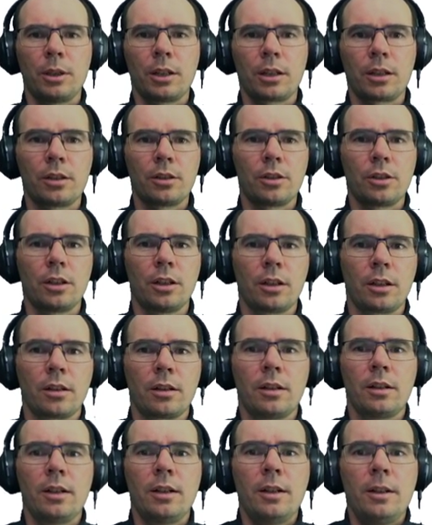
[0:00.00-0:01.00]
and check
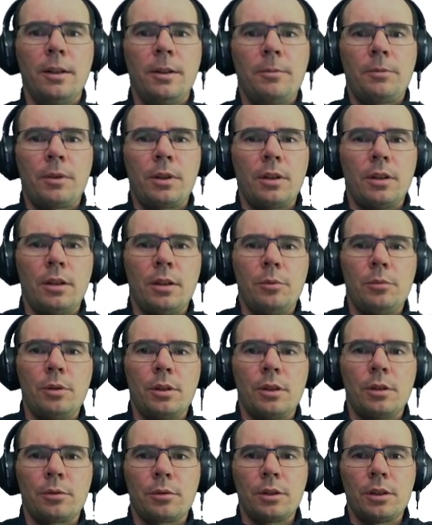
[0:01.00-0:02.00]
what the
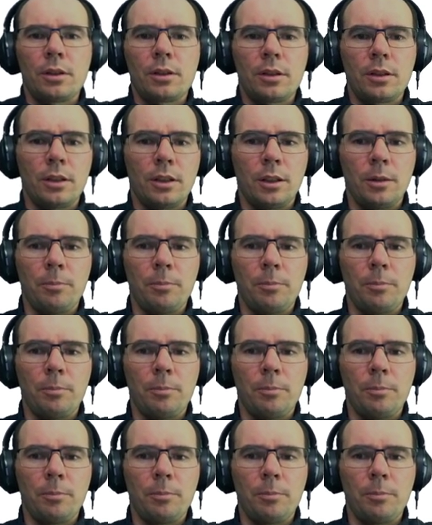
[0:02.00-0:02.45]
runtime